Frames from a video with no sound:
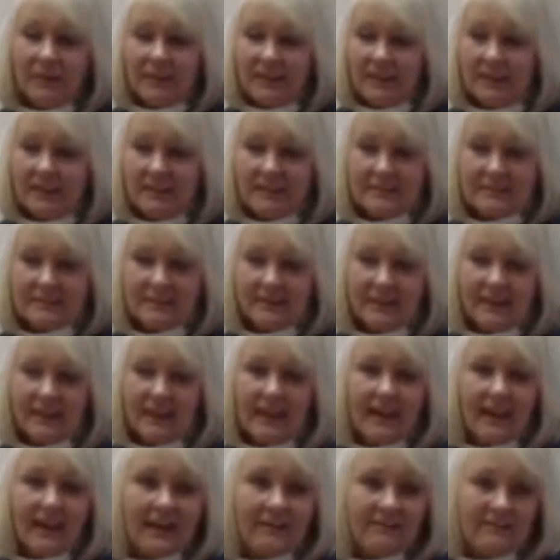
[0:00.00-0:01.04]
that needs
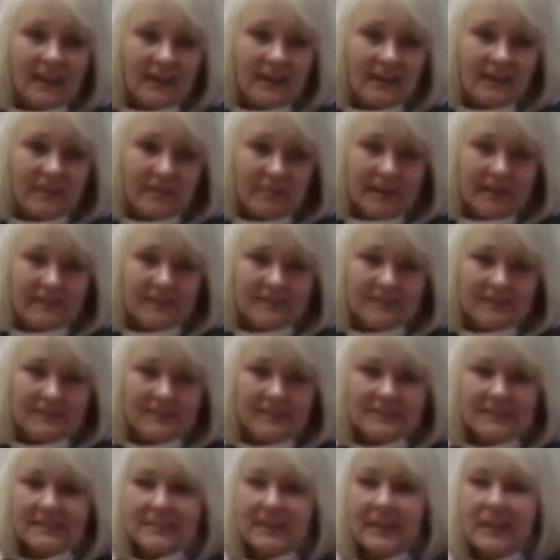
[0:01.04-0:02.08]
any kind of academic
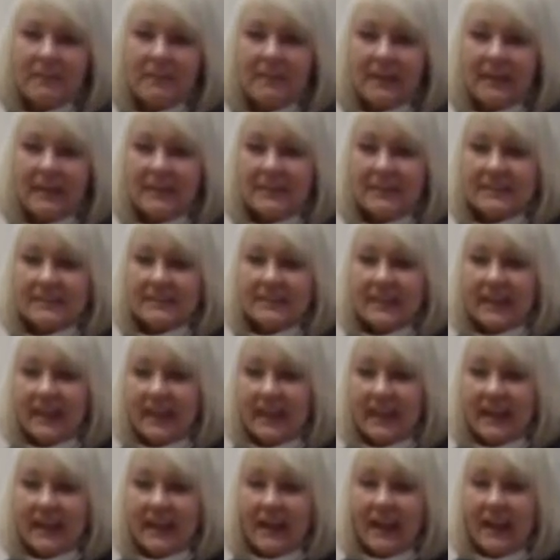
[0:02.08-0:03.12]
assistance. Anybody that's
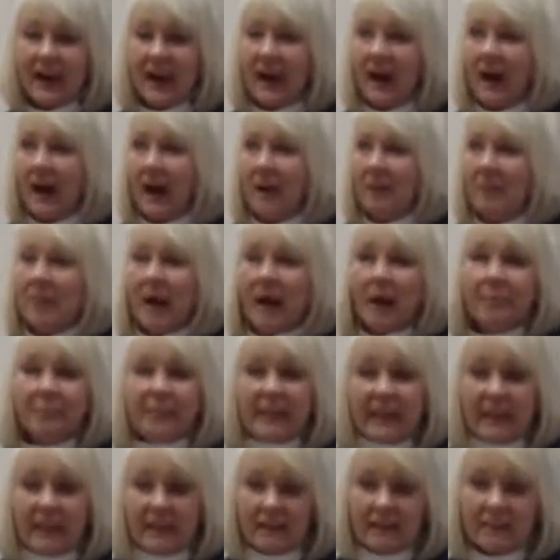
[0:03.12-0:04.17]
getting a
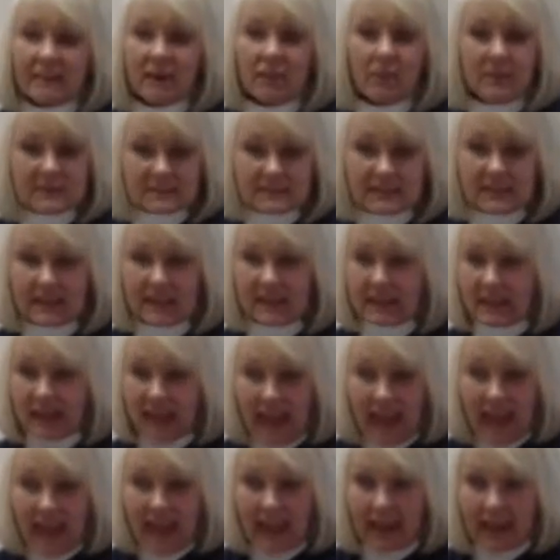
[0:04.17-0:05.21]
B that wants to get an
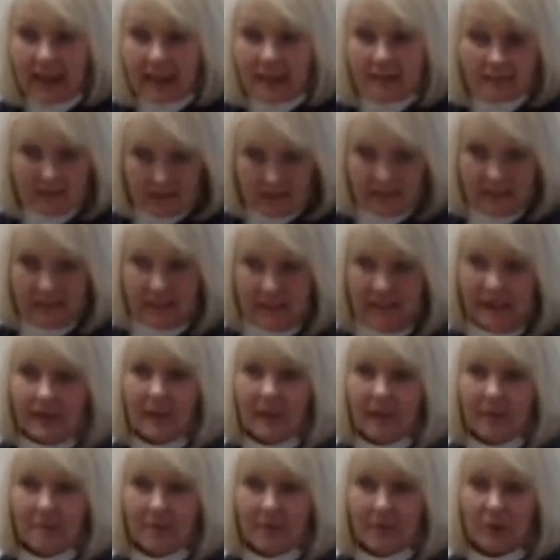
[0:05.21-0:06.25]
A, they can
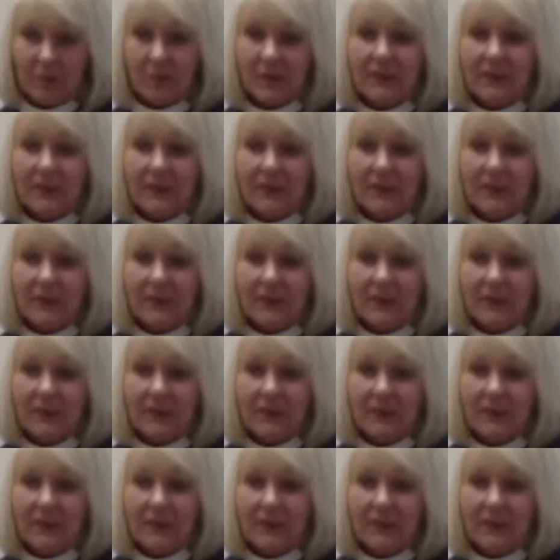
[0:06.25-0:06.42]
come here.